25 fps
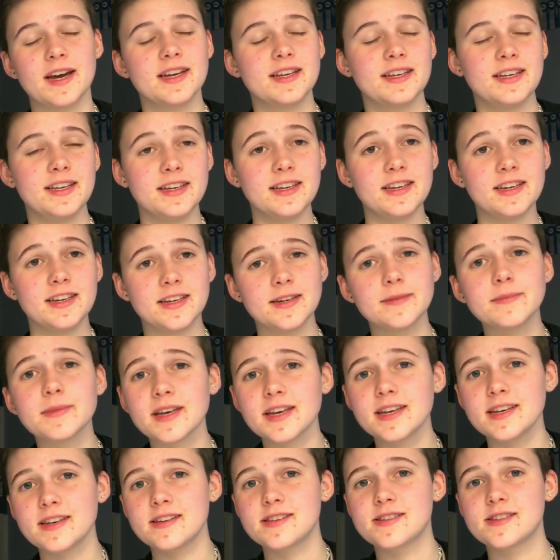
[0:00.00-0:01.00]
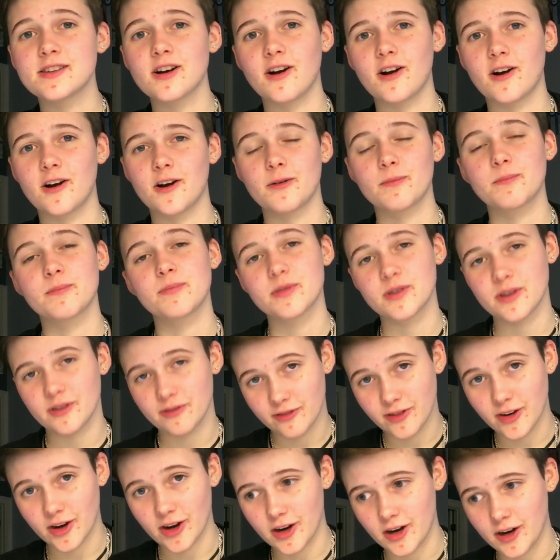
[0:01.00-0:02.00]
that he, him, his are
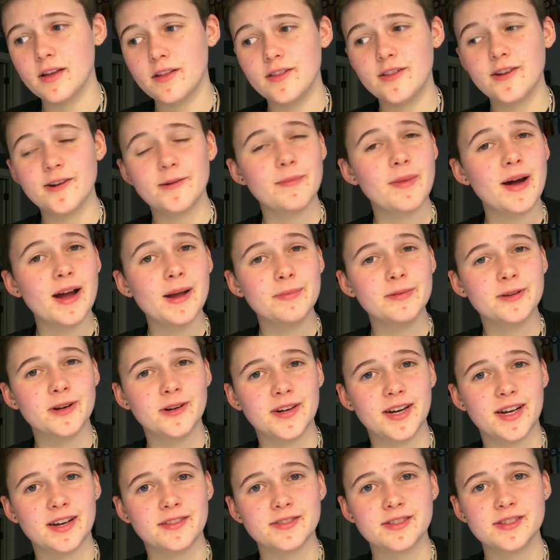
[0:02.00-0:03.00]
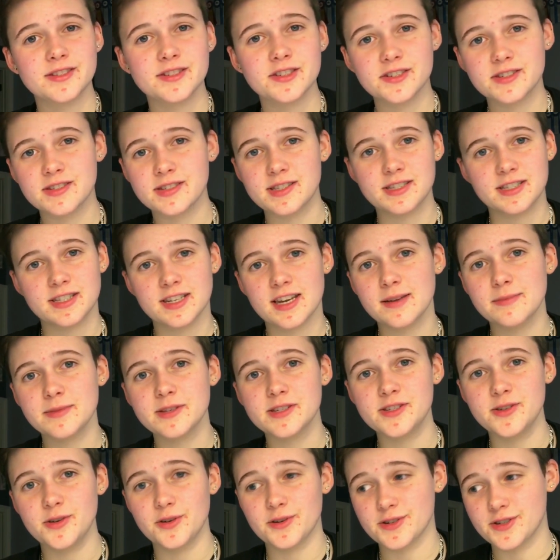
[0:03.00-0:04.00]
preferred. They're my pronouns just the same
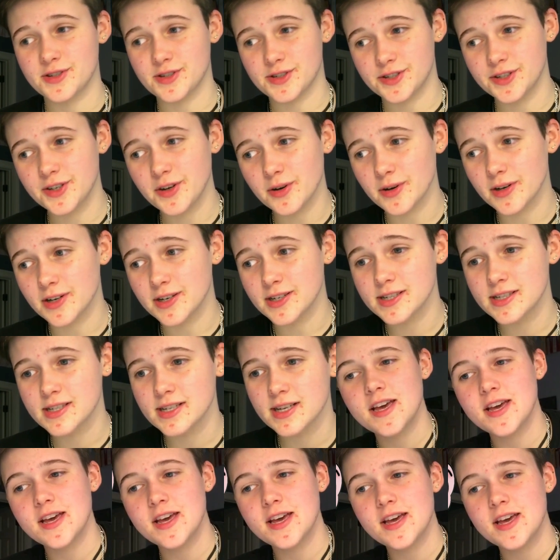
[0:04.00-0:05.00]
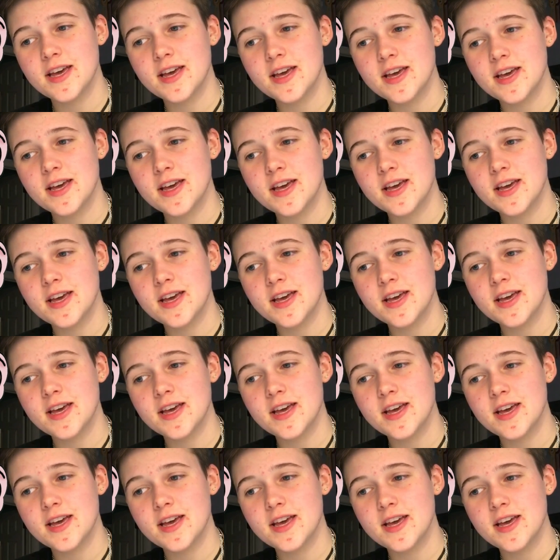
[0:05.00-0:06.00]
as yours or yours. No, they're
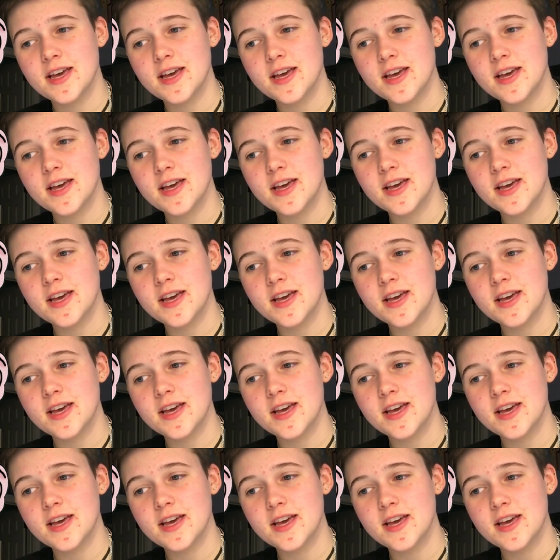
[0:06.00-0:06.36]
not! They're your